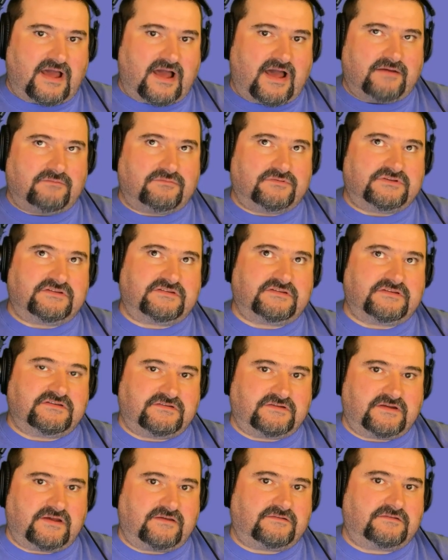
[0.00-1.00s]
I would
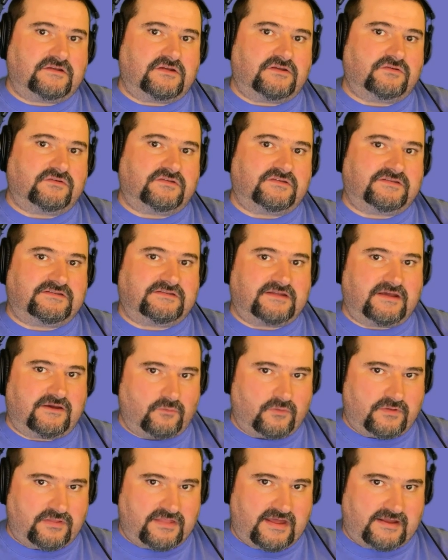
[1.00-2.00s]
suggest that you stick
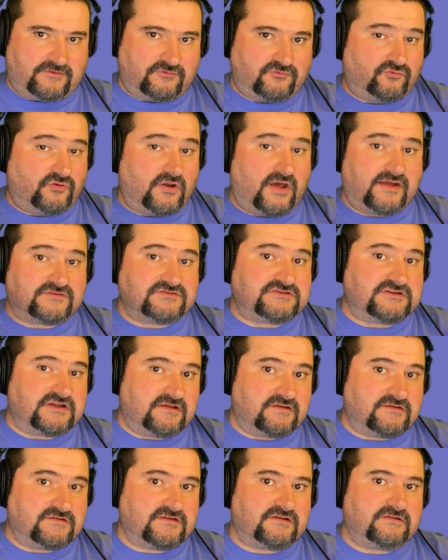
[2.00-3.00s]
with that. Do not
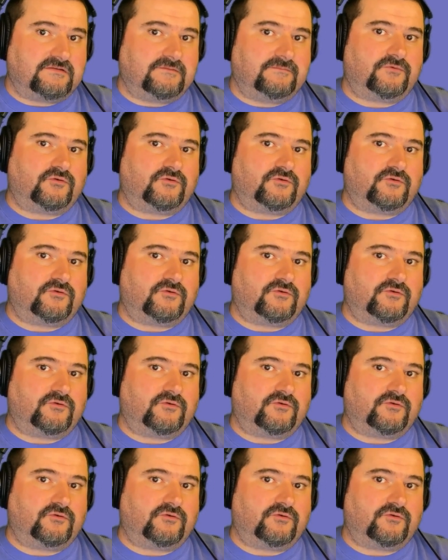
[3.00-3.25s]
change it.